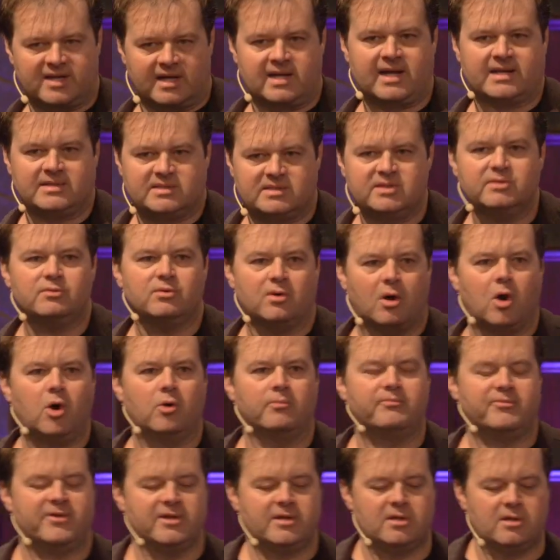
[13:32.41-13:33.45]
and I do
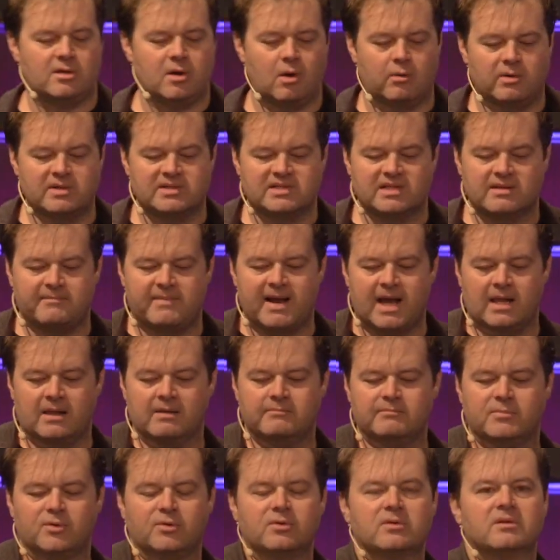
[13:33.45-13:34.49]
hope that you go into the ballot
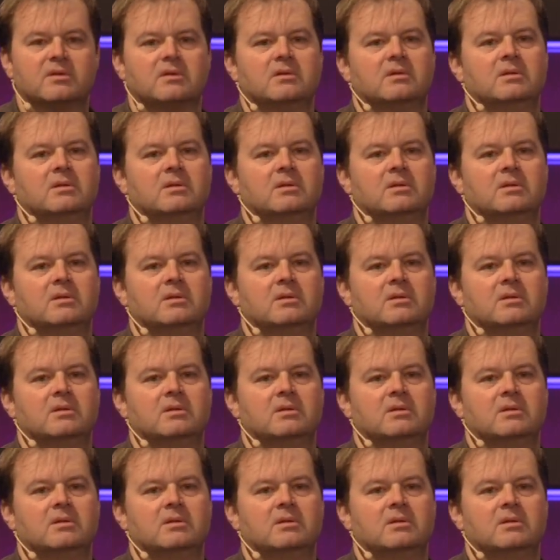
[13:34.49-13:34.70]
booth,